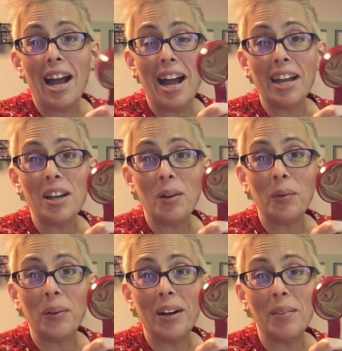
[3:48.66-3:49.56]
I
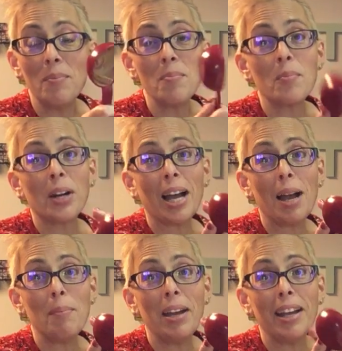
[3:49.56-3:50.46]
know when I
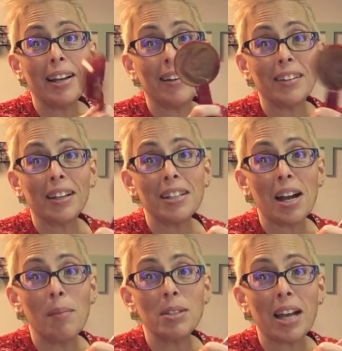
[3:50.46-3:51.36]
bake, a lot of
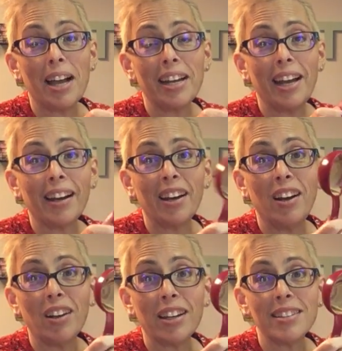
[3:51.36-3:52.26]
times I get
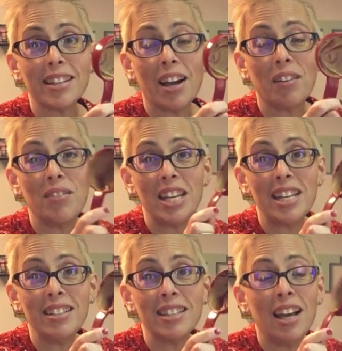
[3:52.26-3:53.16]
gunk inside of
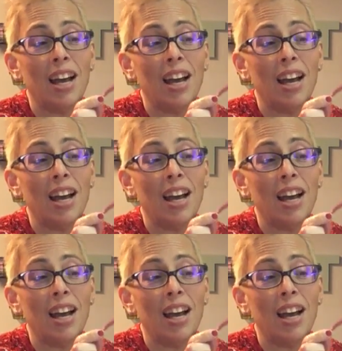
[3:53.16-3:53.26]
these.